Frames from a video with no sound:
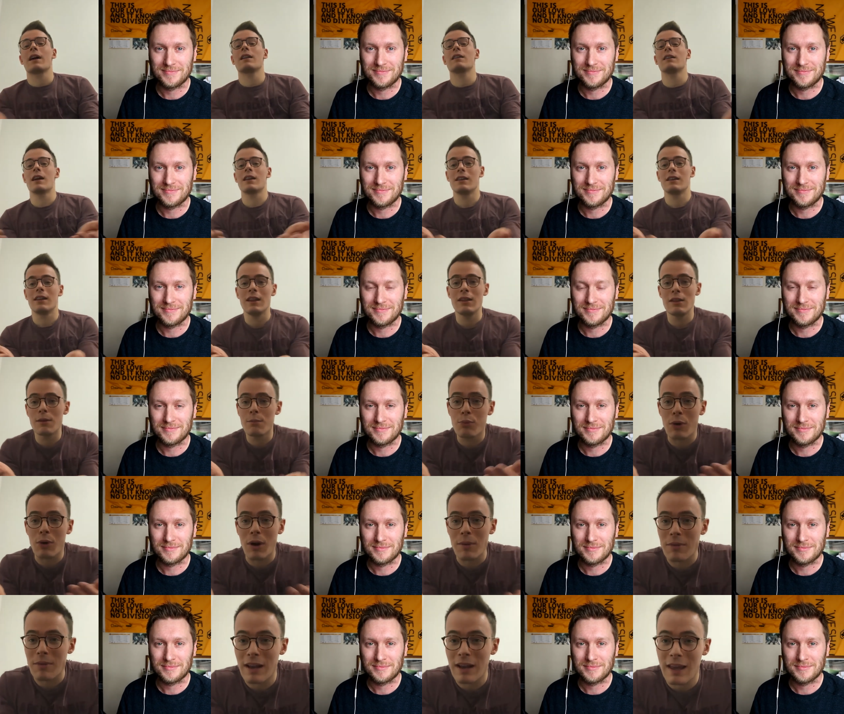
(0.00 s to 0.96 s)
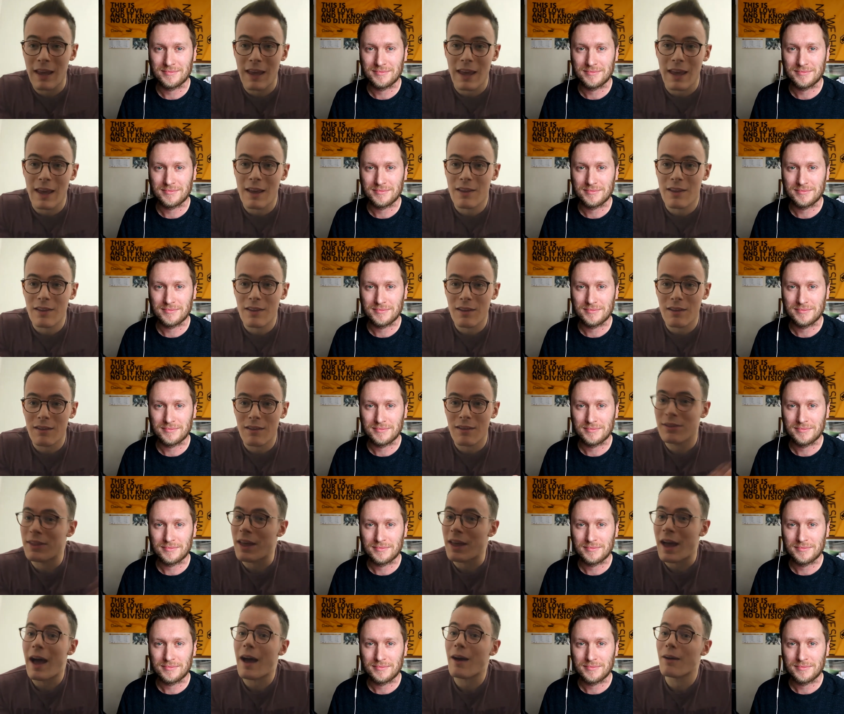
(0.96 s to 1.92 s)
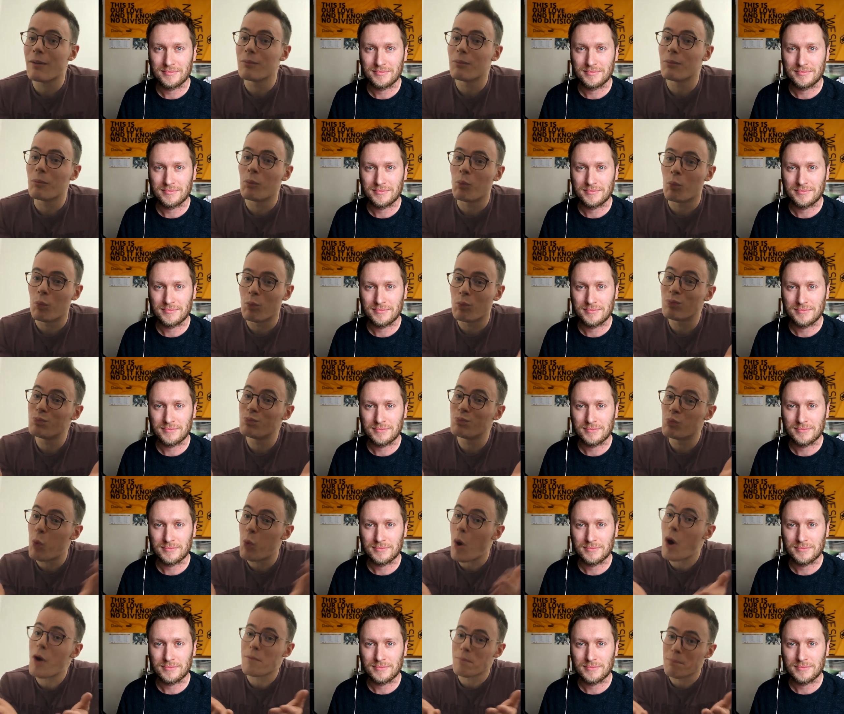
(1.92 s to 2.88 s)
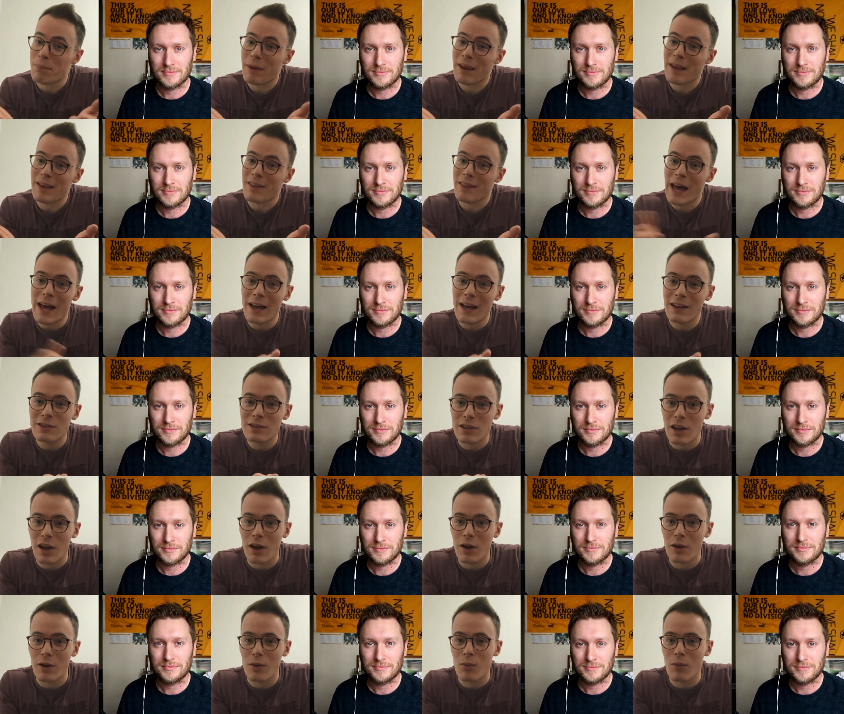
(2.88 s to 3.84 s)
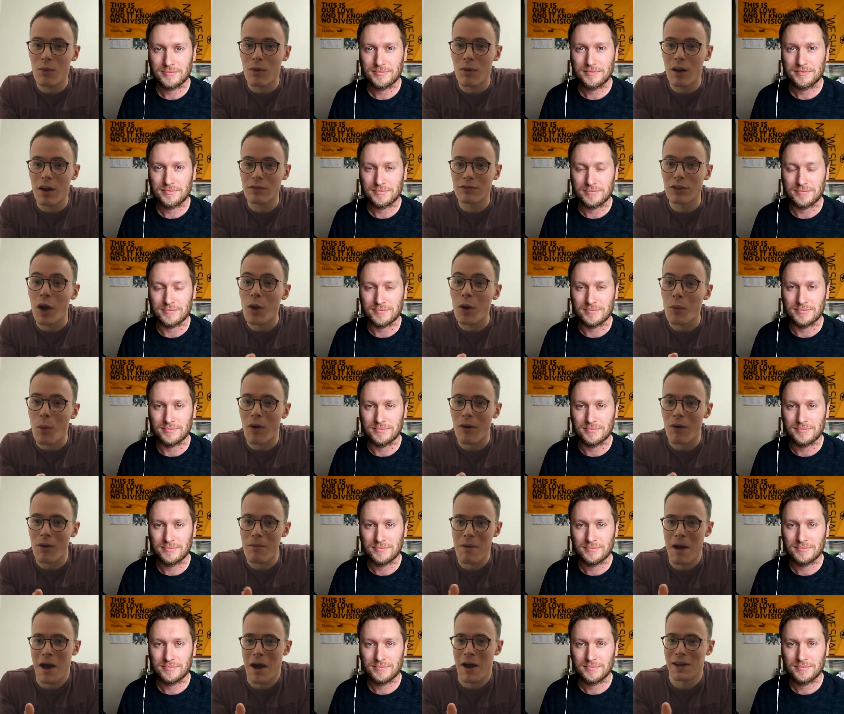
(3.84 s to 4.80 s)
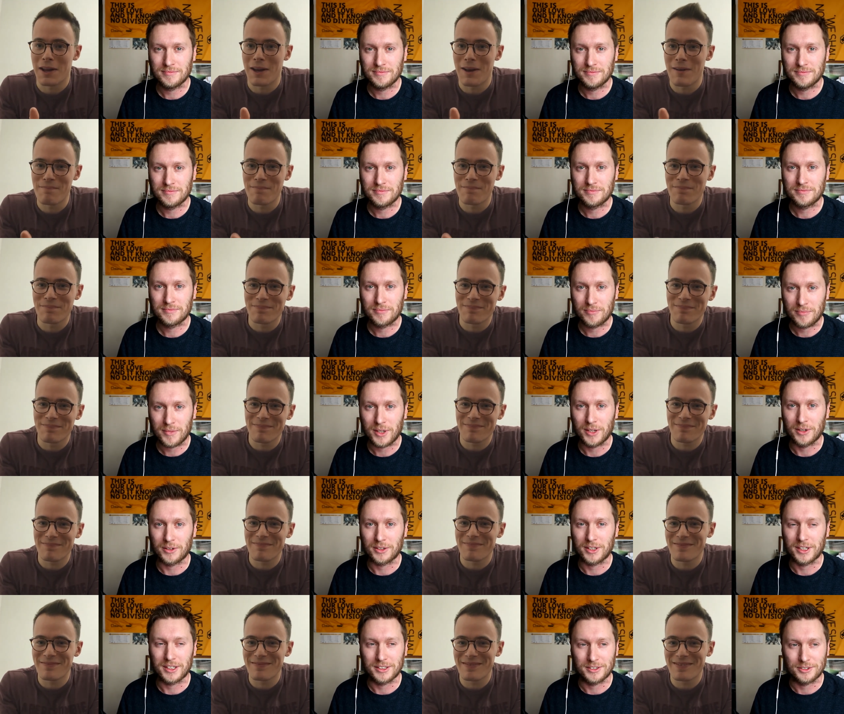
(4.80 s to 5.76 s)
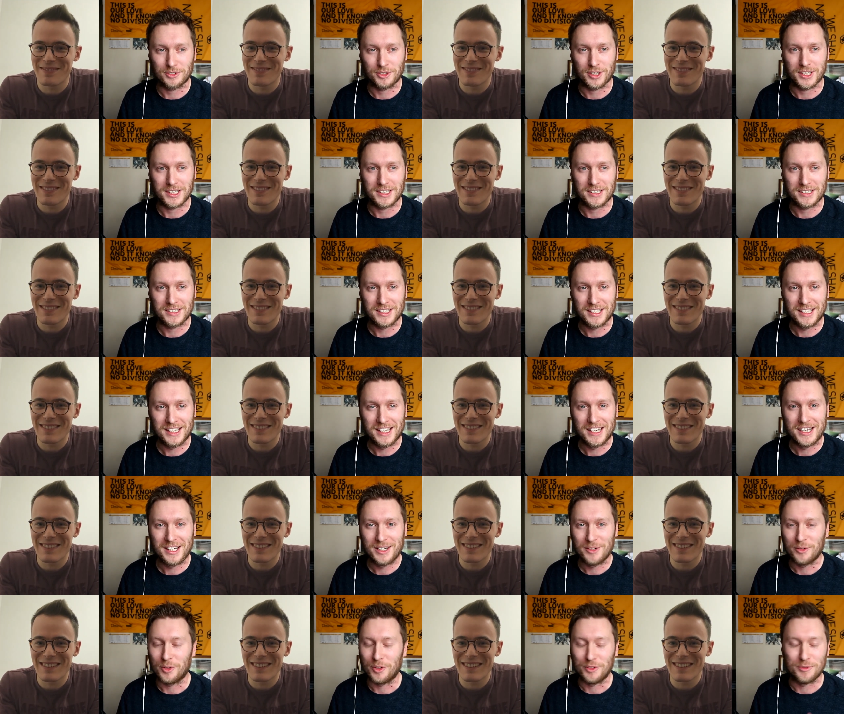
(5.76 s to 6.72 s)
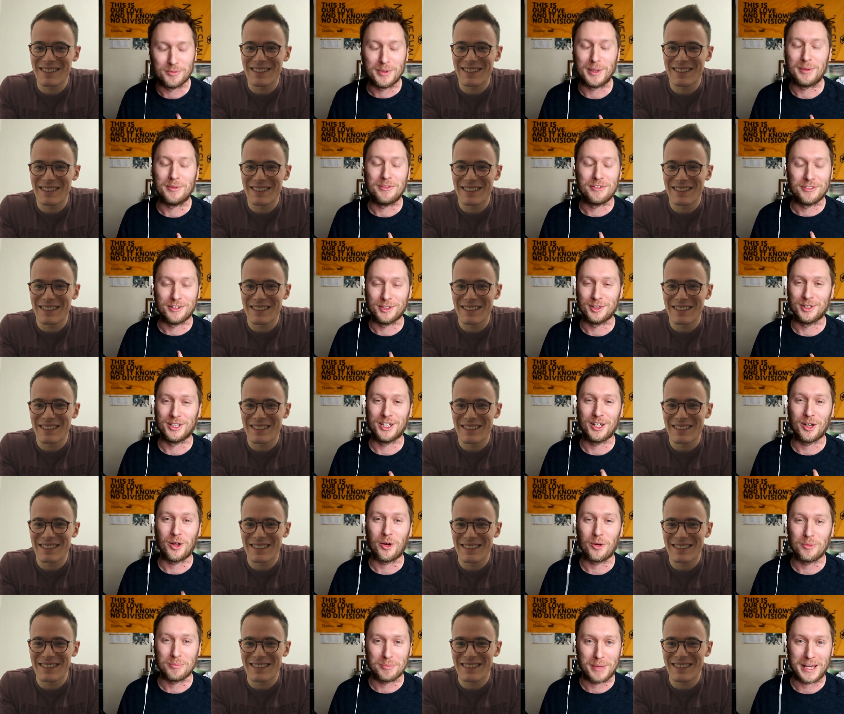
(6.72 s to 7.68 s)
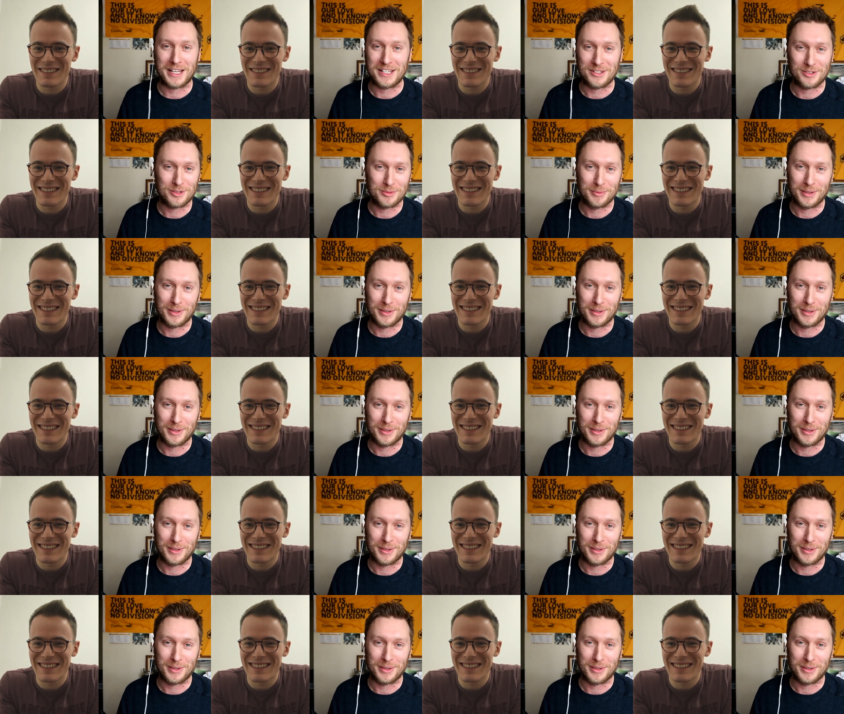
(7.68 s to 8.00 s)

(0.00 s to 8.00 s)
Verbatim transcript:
Speaker 1: um, and and in the Premier League, that won't be there. So mm. don't worry about it.
Speaker 2: Okay, great. We've made me feel a lot better